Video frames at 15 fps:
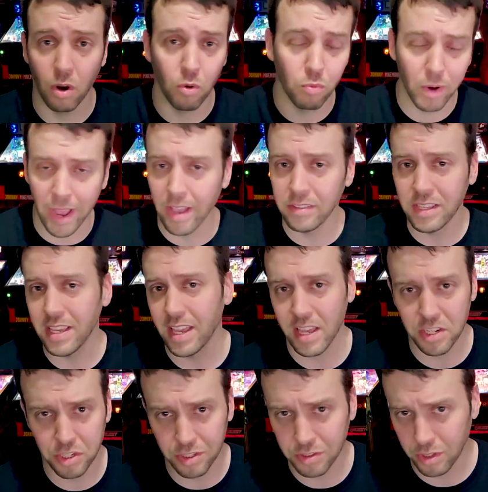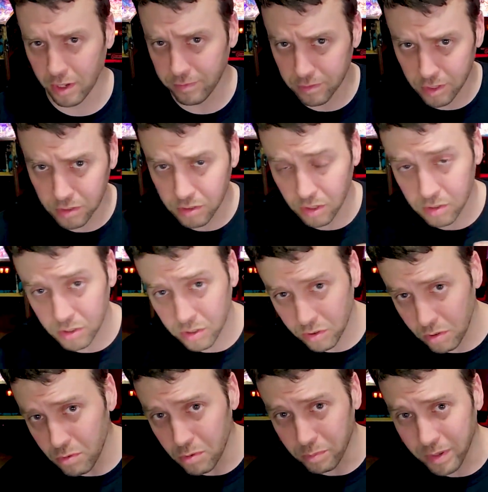around the edges of this
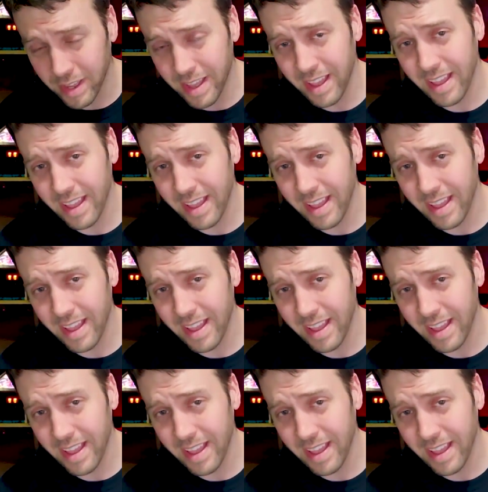scoop,